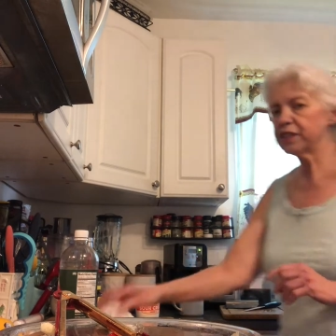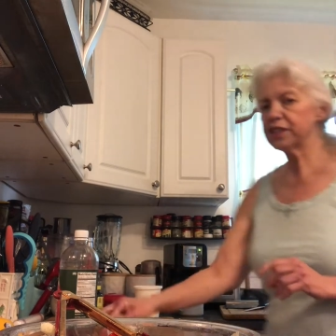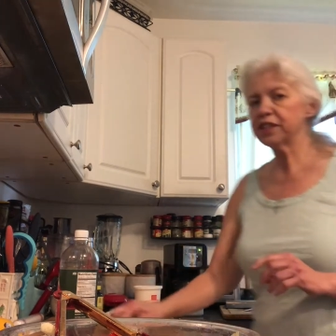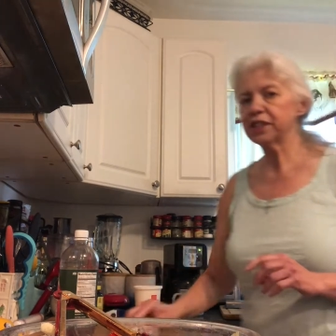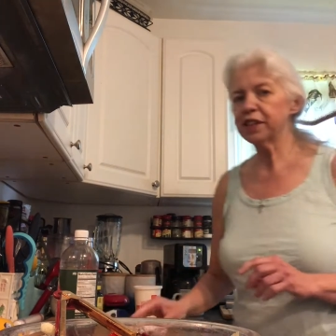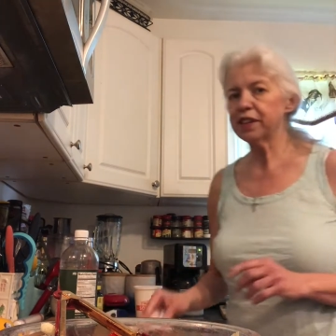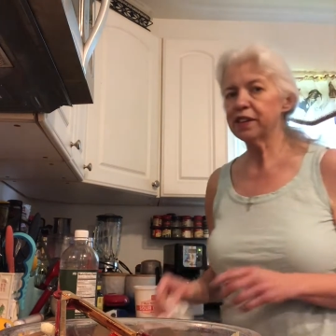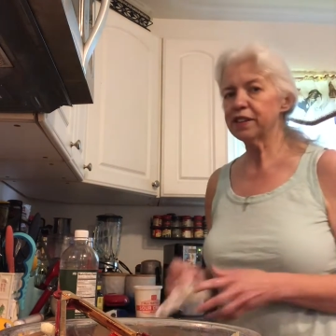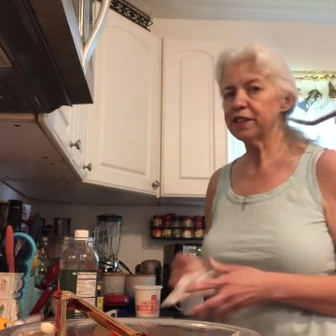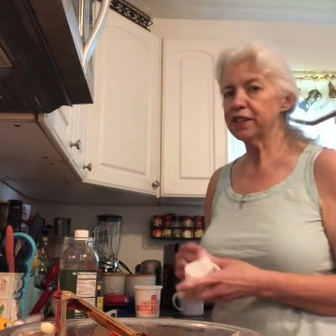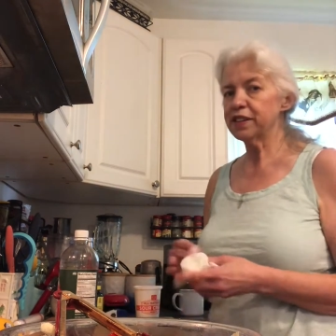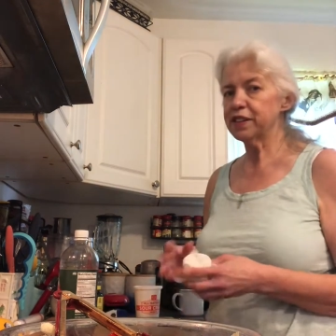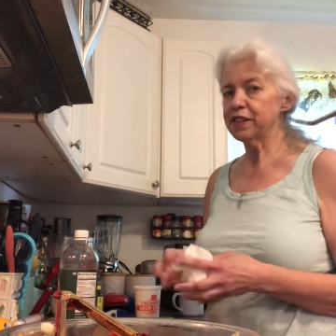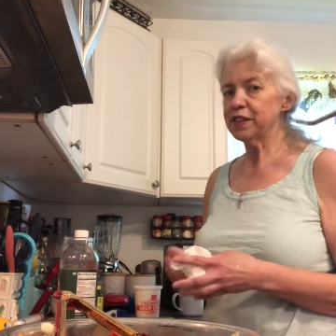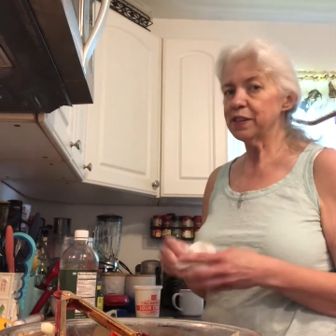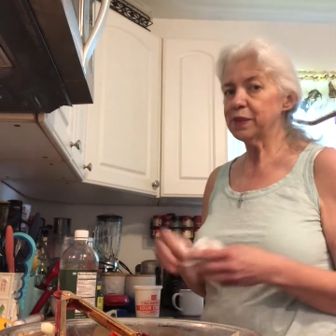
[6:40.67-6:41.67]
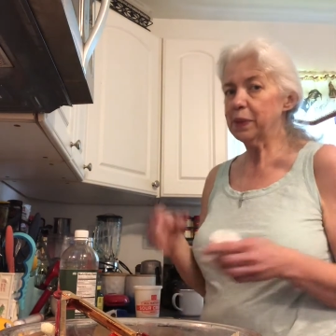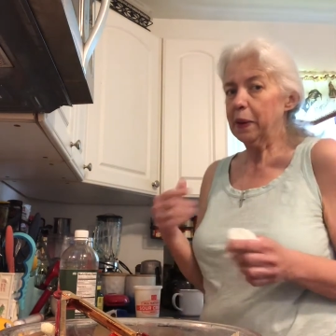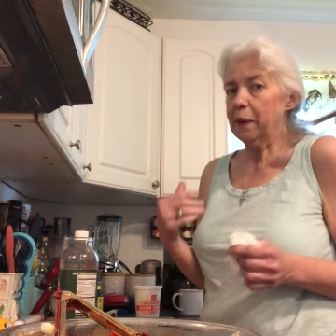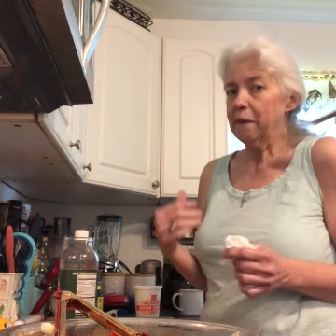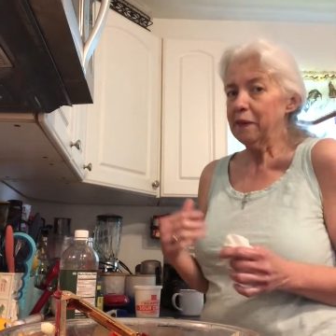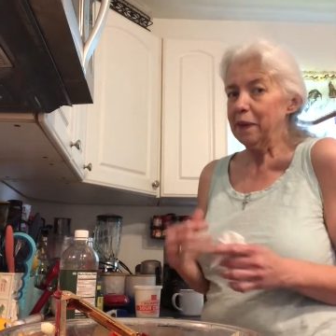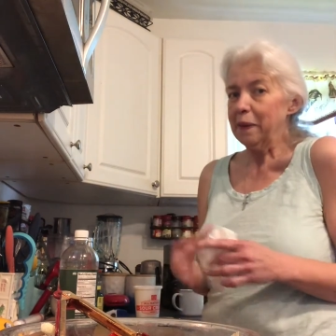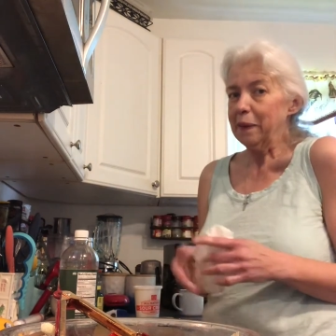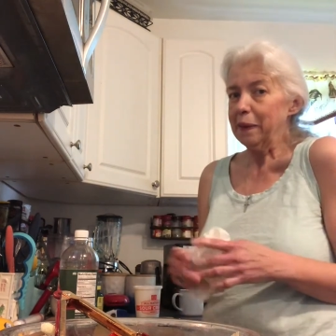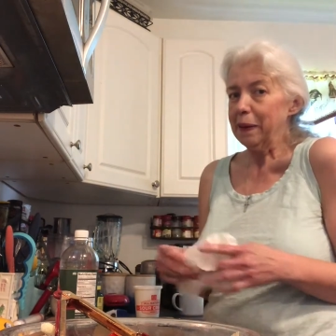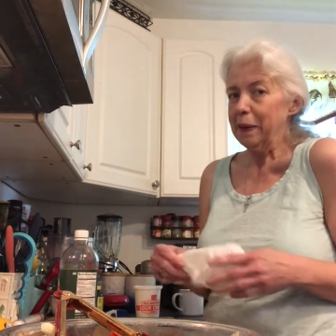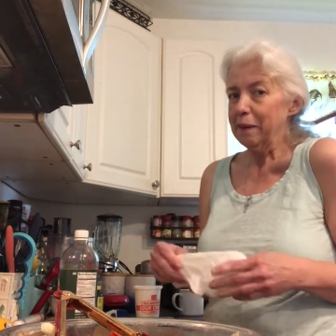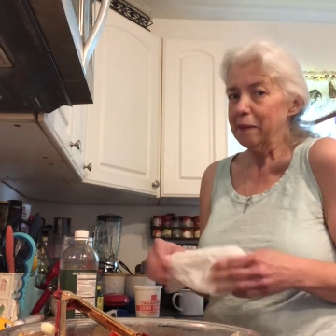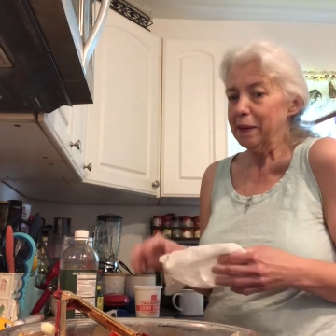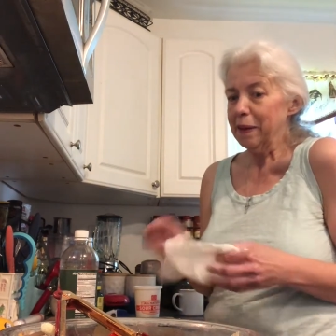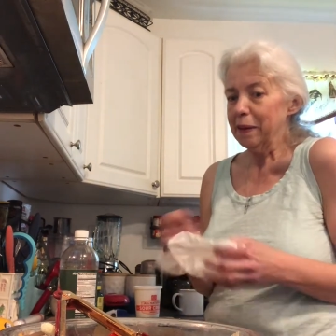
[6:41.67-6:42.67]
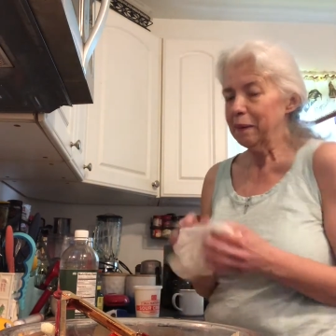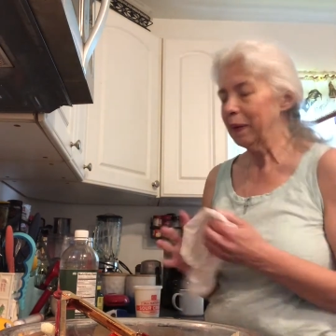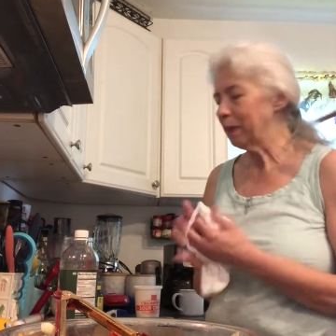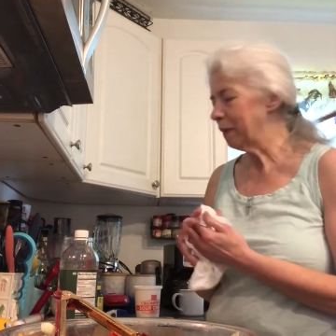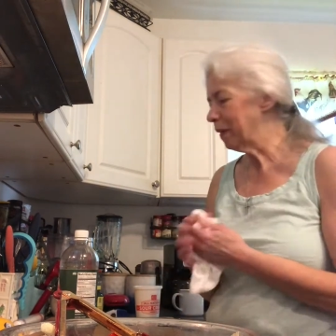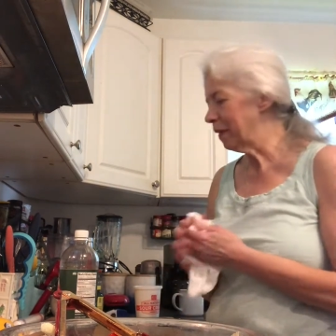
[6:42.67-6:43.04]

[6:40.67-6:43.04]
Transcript: the urge to just run over there and clean everything while I'm on